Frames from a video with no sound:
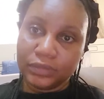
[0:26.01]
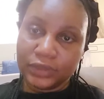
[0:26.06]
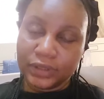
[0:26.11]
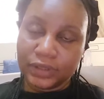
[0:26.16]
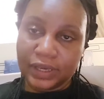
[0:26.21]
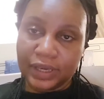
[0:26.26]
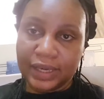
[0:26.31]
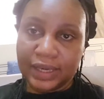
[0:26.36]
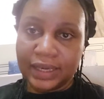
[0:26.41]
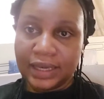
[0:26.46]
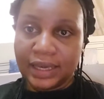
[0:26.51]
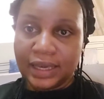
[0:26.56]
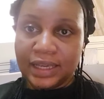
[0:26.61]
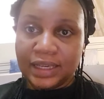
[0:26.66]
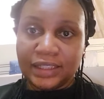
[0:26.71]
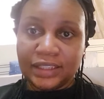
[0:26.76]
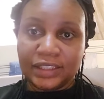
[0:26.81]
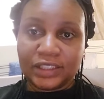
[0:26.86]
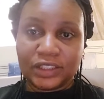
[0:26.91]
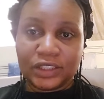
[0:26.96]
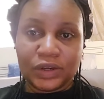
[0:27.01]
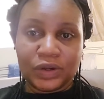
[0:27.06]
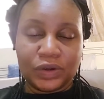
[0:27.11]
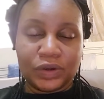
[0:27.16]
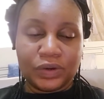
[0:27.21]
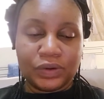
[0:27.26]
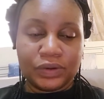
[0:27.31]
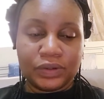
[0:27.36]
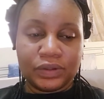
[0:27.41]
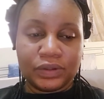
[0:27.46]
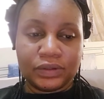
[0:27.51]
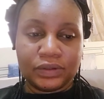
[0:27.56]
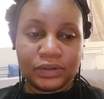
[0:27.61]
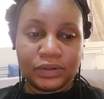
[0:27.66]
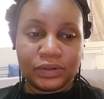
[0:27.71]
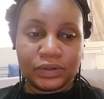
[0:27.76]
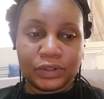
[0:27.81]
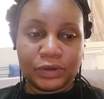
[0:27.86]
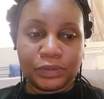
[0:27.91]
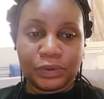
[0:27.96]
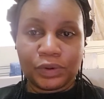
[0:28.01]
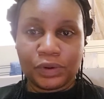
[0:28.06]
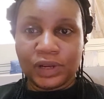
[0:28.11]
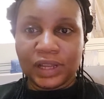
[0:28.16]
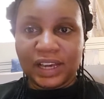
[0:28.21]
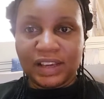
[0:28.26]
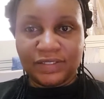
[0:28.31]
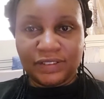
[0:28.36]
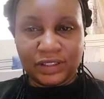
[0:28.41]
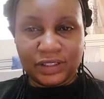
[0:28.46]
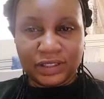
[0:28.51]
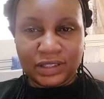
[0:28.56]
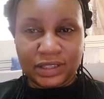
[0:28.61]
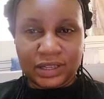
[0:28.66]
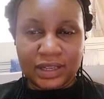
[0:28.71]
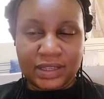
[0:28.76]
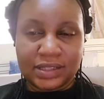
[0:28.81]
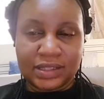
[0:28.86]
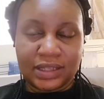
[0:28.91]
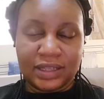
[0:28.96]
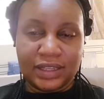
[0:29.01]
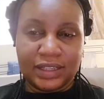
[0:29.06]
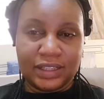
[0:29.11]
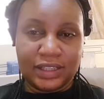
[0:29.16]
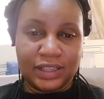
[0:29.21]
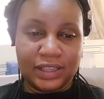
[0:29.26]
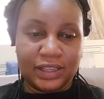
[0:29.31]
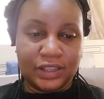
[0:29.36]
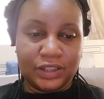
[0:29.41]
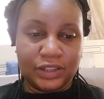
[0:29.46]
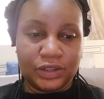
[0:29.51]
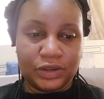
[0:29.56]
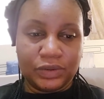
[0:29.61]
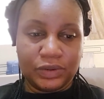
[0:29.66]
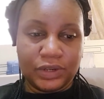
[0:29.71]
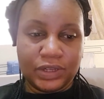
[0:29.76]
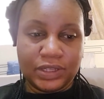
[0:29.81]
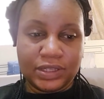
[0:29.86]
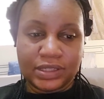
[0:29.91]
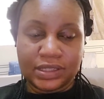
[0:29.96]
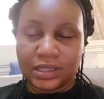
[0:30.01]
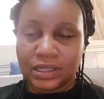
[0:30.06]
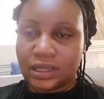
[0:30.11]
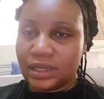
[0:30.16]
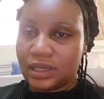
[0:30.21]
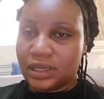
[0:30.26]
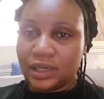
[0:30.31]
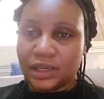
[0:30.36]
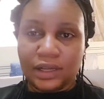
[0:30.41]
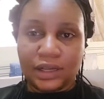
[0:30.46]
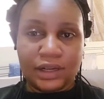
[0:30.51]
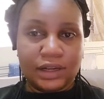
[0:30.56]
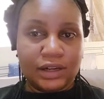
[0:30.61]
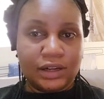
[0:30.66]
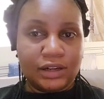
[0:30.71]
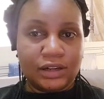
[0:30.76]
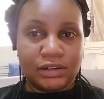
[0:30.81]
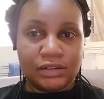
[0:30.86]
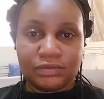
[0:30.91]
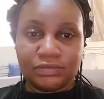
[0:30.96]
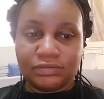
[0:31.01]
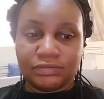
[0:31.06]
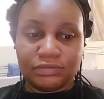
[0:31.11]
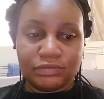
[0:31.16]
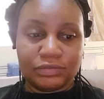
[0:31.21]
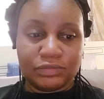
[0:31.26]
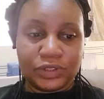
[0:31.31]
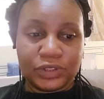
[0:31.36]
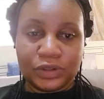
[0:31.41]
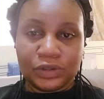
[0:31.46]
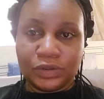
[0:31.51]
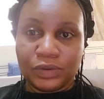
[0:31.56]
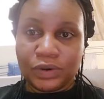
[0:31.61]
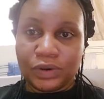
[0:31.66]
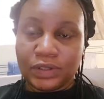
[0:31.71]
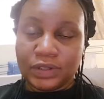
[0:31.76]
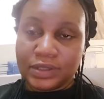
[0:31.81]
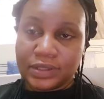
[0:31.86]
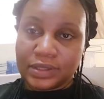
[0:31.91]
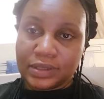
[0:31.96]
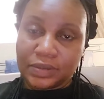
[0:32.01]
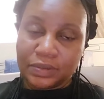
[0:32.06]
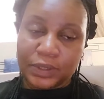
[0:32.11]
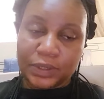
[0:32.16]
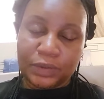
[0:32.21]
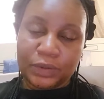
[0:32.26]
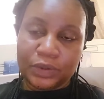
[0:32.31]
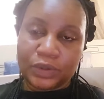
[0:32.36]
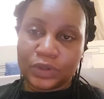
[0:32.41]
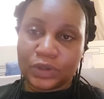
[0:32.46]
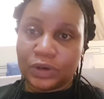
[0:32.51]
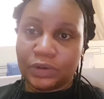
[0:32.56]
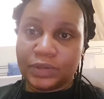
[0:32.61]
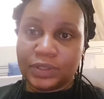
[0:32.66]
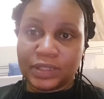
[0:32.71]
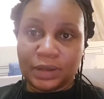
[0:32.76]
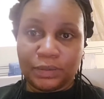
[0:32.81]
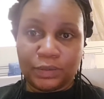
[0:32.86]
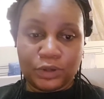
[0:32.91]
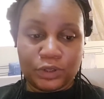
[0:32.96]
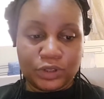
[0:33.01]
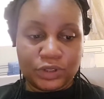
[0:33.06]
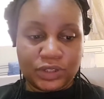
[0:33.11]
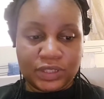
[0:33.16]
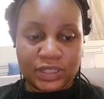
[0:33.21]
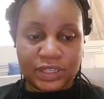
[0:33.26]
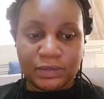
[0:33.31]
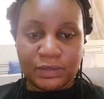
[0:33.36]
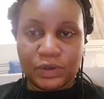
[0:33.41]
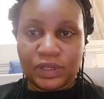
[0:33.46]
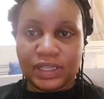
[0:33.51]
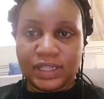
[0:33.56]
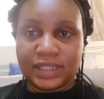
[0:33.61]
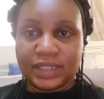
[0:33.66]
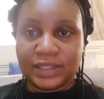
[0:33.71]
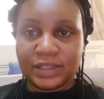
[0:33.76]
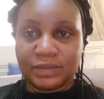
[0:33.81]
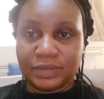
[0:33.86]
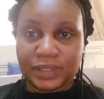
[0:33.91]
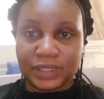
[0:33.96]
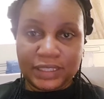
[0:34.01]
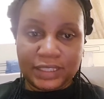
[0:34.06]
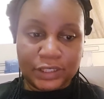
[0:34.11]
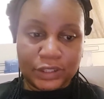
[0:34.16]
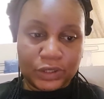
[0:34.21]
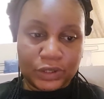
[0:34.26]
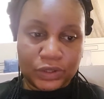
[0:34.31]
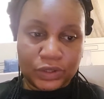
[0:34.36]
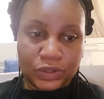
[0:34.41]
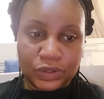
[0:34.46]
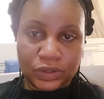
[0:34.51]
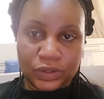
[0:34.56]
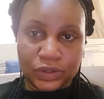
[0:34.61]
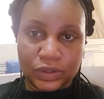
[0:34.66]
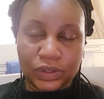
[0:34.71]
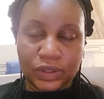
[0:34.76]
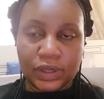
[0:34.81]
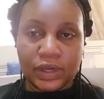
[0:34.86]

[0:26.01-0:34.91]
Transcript: Okay, so the pro-lifers are saying, hey, you know what? Um, we don't want people to commit abortions anymore. Let it not be legal.